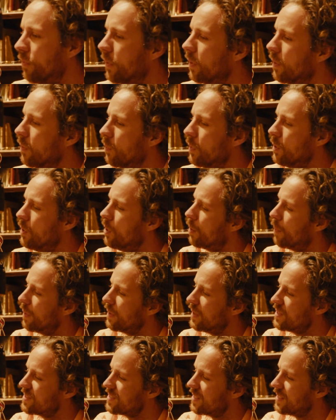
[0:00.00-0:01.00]
And when you hear about
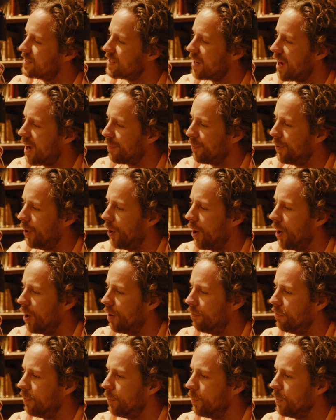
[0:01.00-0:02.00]
things like
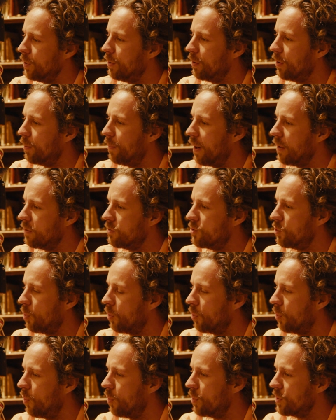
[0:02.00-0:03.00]
Topgolf and when you hear about
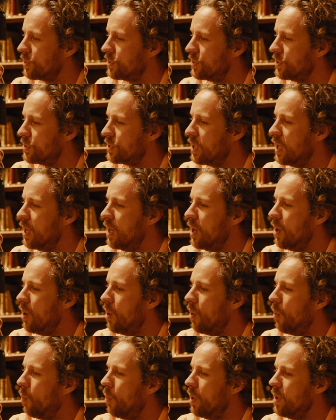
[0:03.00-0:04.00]
short courses,
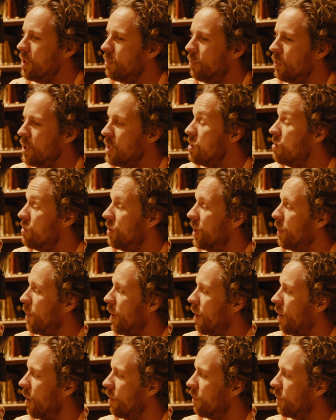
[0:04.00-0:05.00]
what what do you think
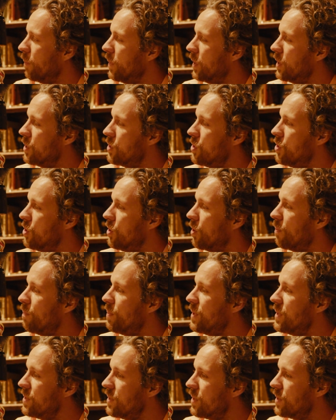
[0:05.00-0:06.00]
about all of it? Because your
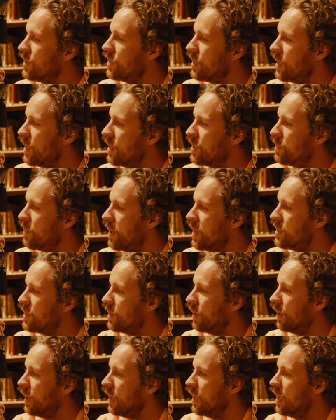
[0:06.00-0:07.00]
business is
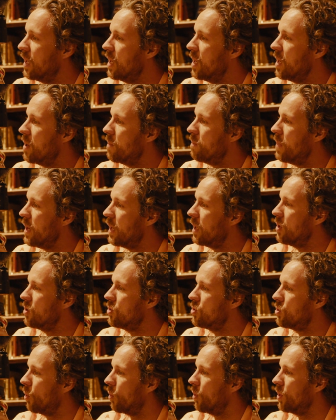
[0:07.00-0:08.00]
basically making
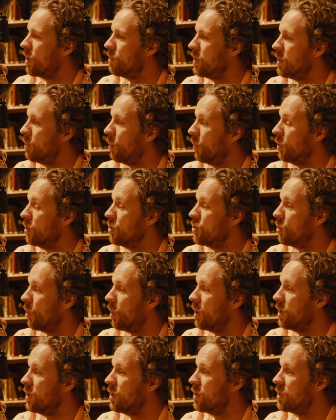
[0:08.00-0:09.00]
sure that people
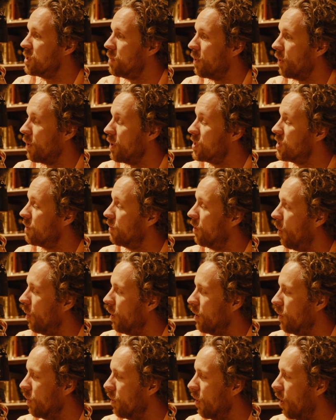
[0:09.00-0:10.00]
enjoy the experience of going
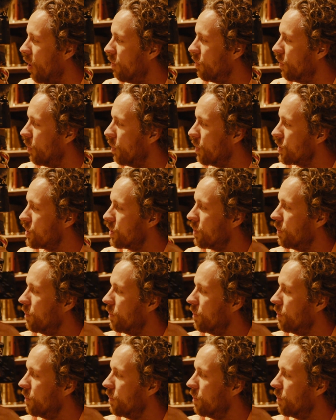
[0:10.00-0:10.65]
to a golf course.